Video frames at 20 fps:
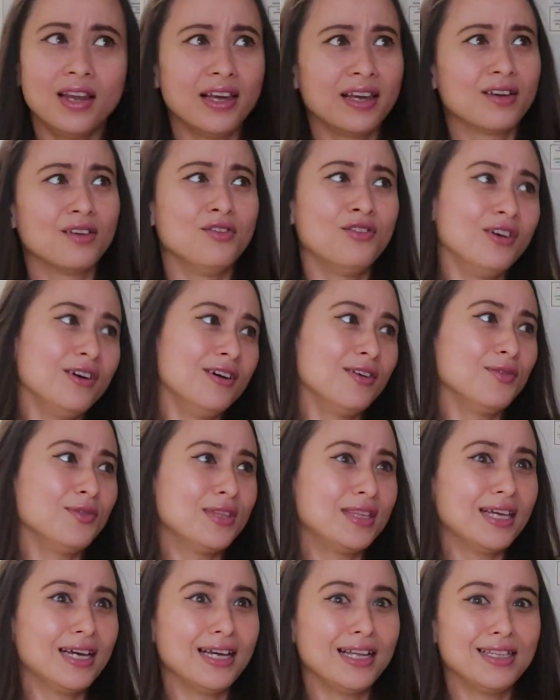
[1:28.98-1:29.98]
like, what
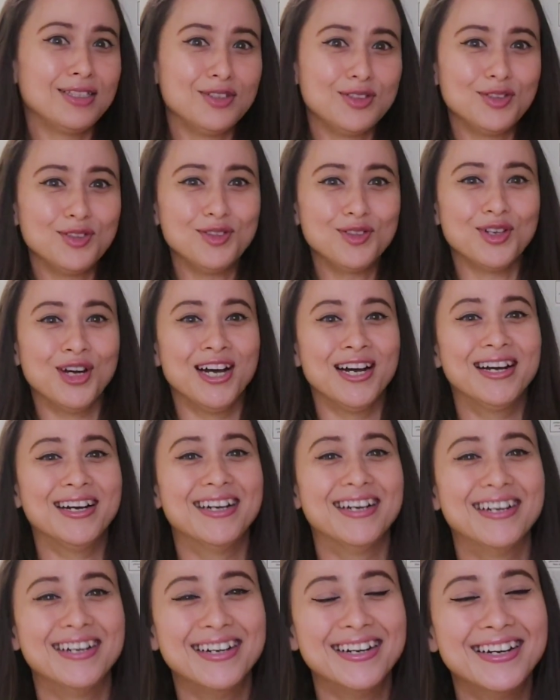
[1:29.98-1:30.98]
the hell do you do?
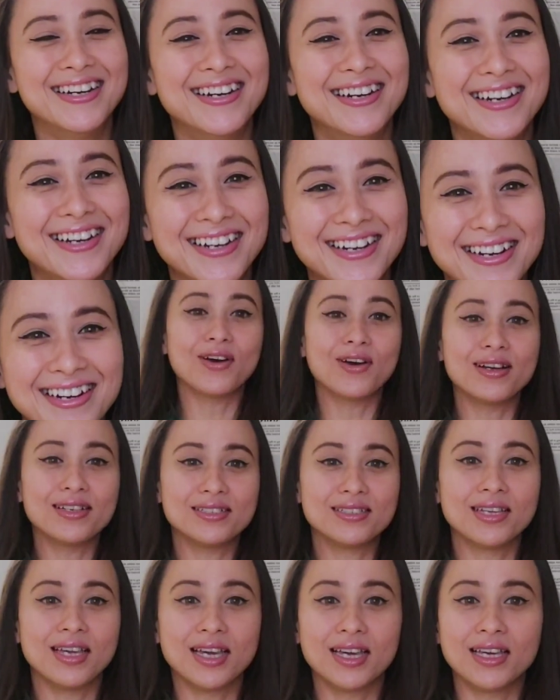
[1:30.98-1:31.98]
I
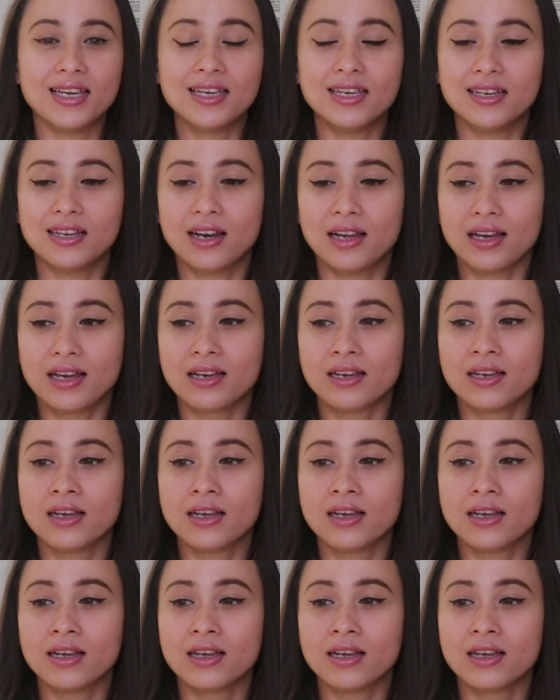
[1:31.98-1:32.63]
say, like,